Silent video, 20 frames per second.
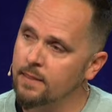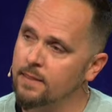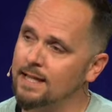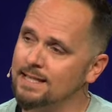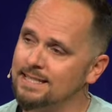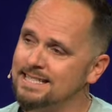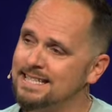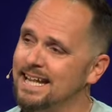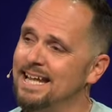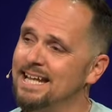
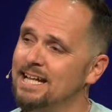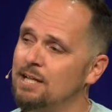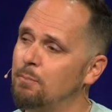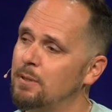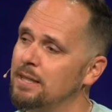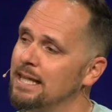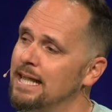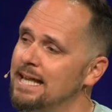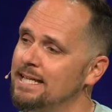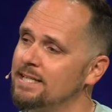that
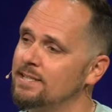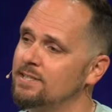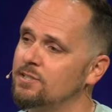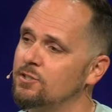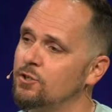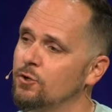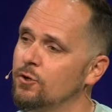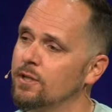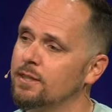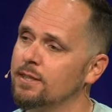take
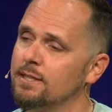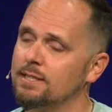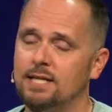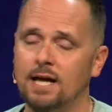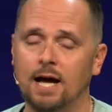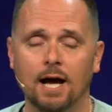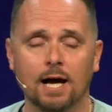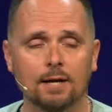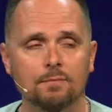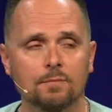place during the
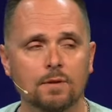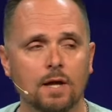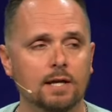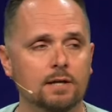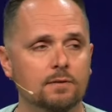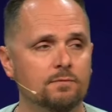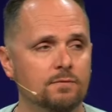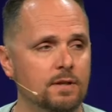timeline